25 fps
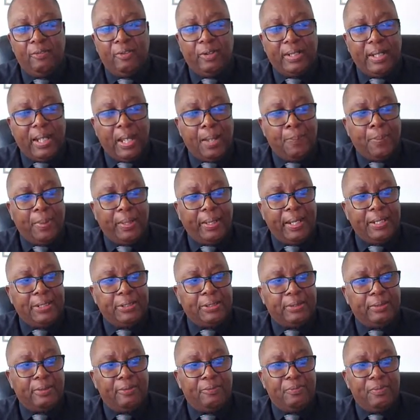for the
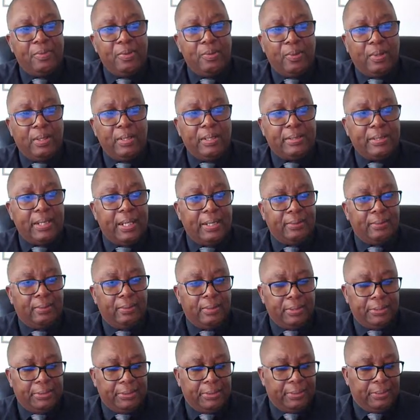application of nuclear
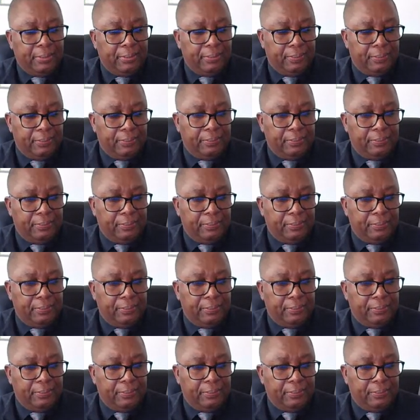technology.